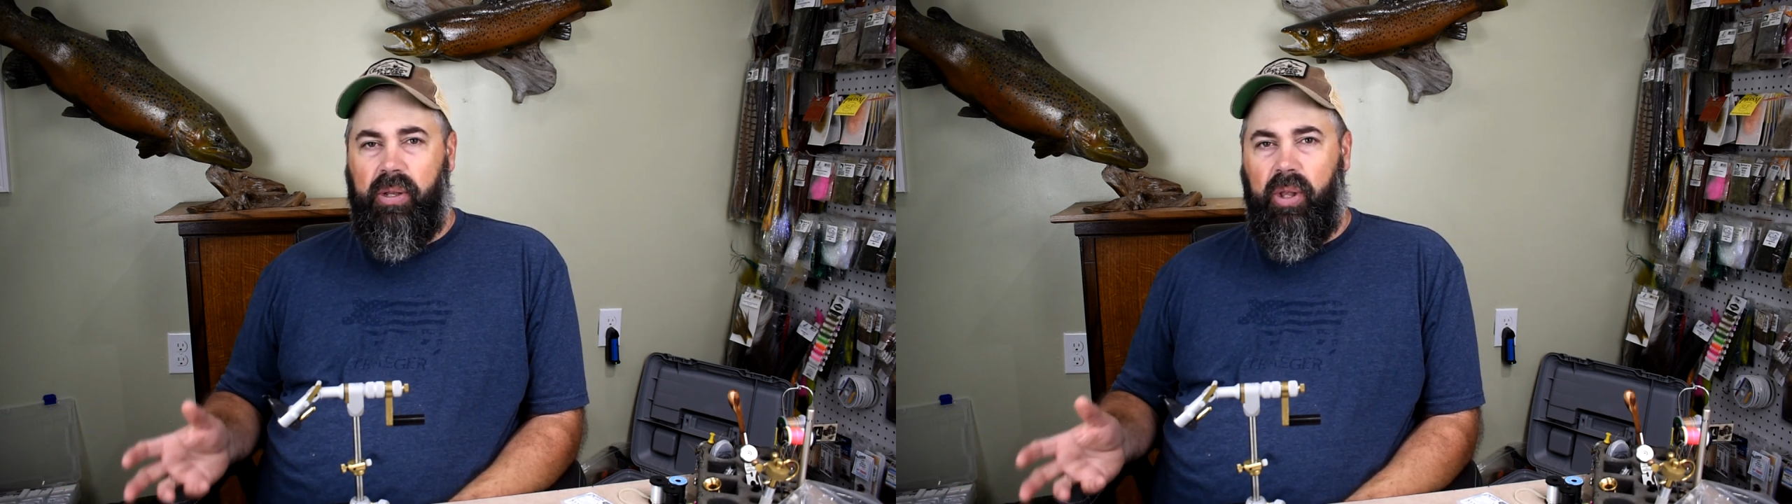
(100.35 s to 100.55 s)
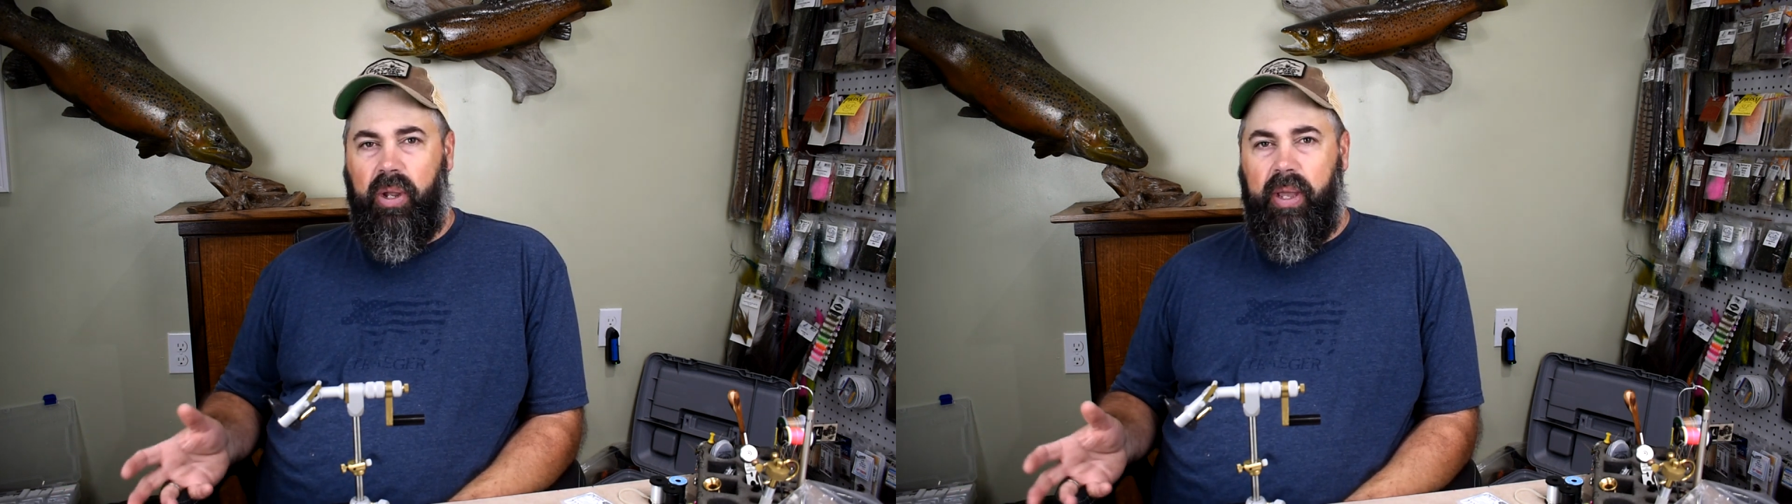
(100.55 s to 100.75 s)

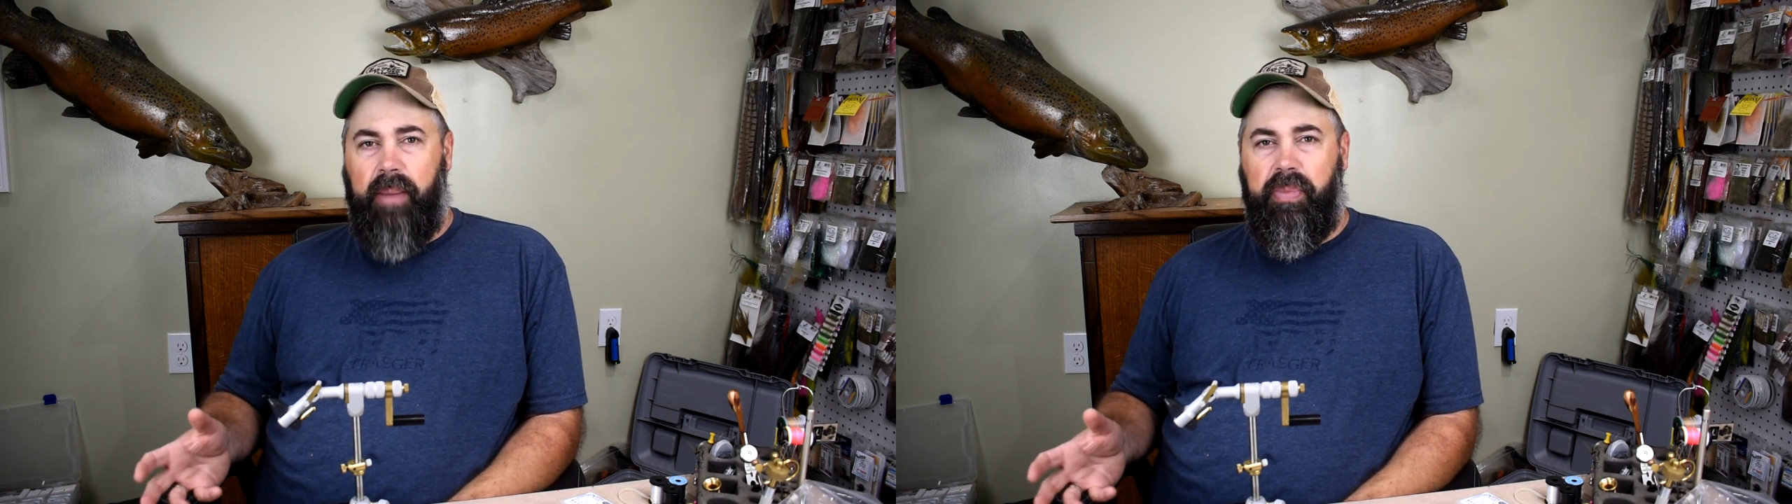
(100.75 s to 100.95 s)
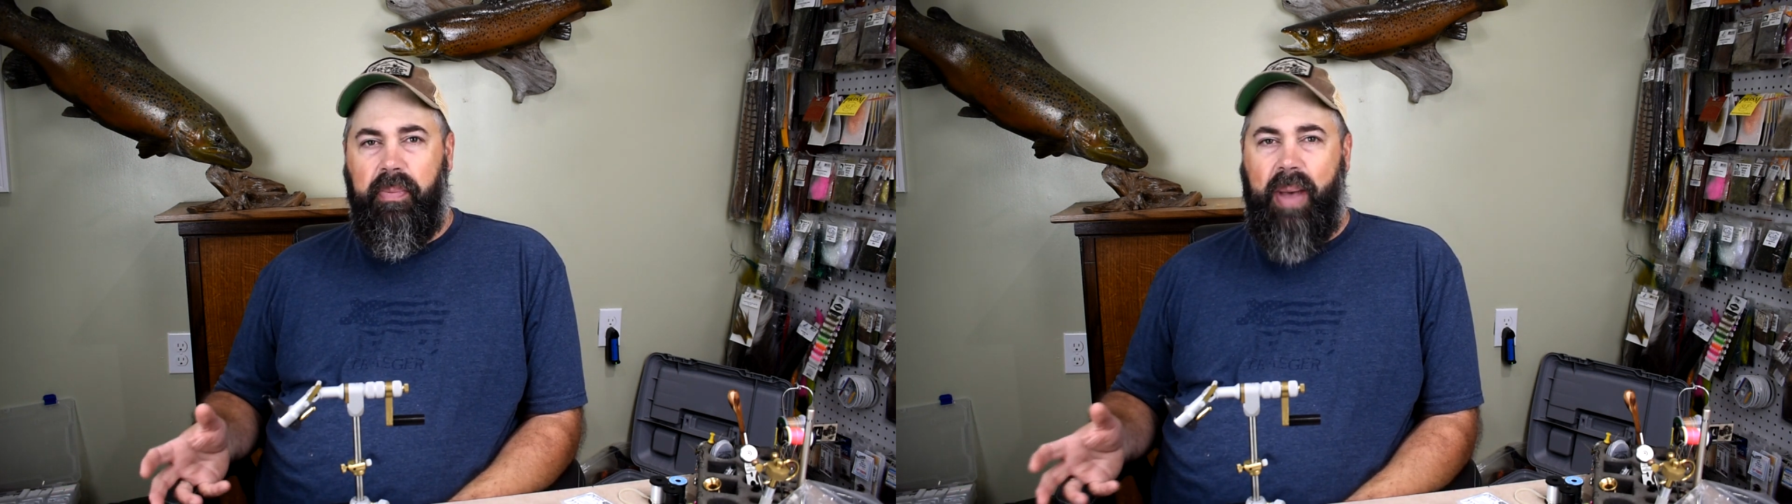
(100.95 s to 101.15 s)
and look
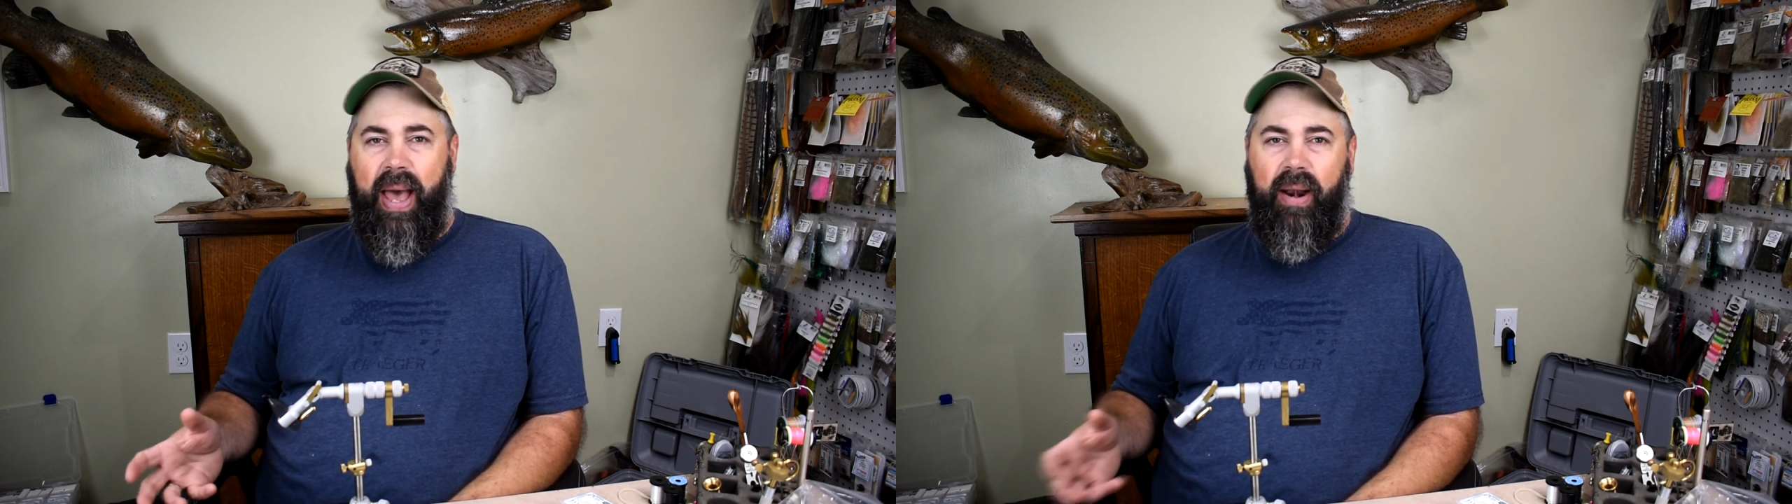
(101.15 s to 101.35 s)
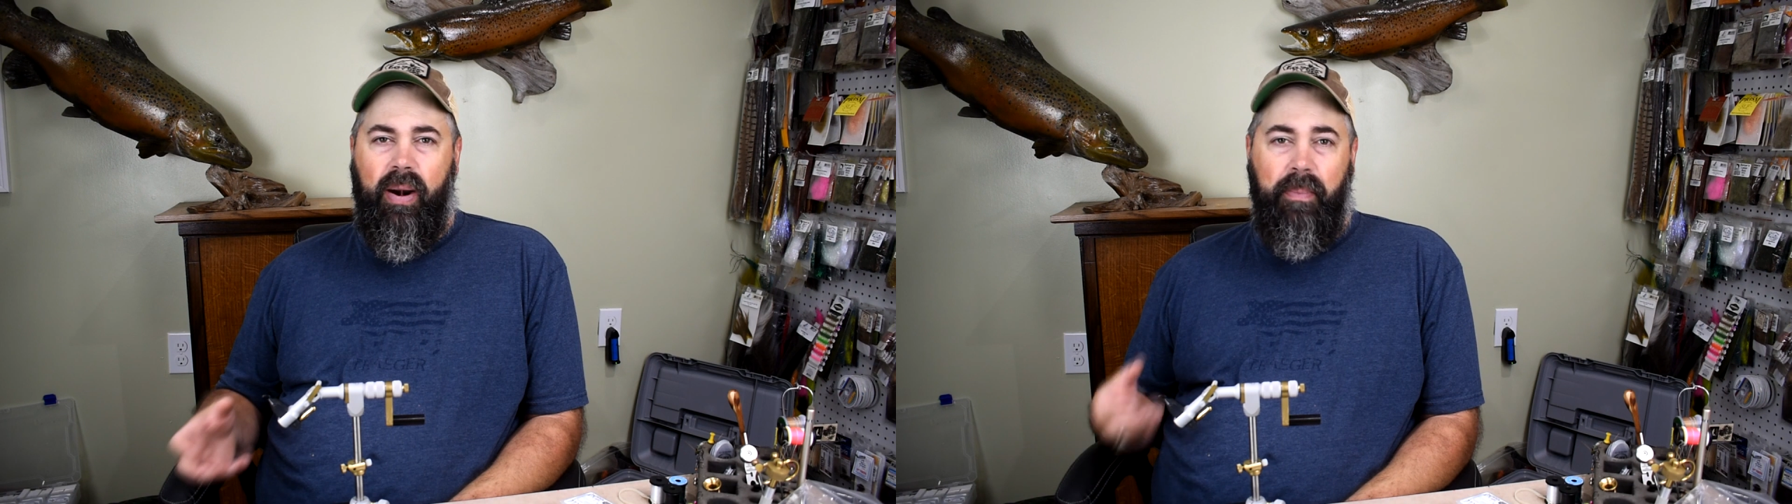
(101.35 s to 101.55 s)
up the
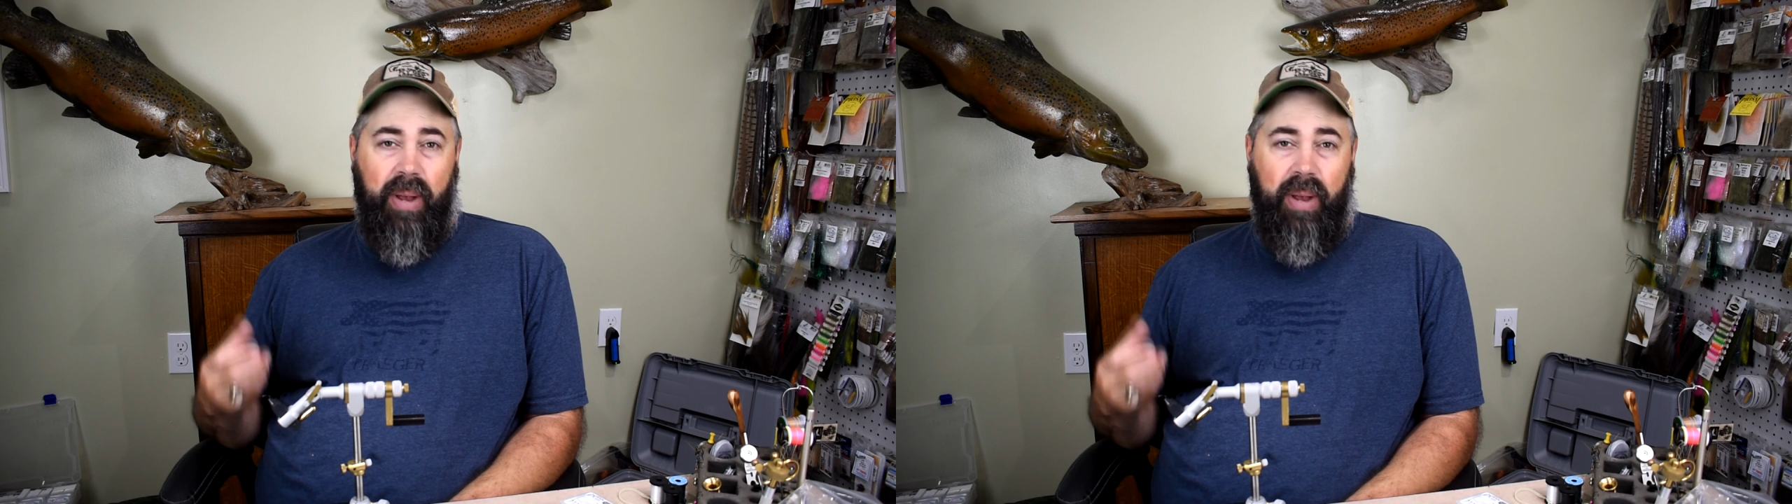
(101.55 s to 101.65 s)
pattern,